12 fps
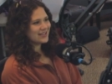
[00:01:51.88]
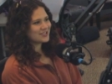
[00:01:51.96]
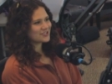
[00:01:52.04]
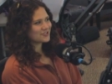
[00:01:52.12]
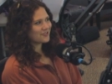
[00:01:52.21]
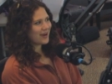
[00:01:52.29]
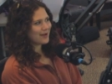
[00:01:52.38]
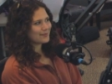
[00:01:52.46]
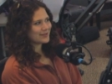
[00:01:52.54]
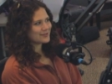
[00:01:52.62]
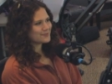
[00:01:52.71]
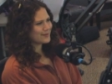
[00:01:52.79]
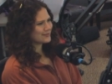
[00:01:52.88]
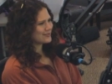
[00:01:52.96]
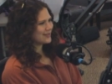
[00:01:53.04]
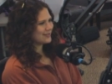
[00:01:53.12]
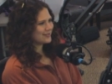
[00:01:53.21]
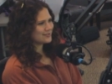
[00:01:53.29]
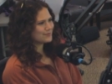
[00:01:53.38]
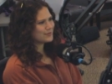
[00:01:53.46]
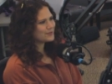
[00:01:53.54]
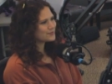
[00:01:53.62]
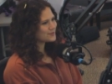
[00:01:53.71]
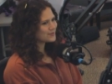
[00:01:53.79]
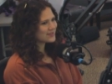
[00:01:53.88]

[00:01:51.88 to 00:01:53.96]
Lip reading: just grabbing spontaneous meals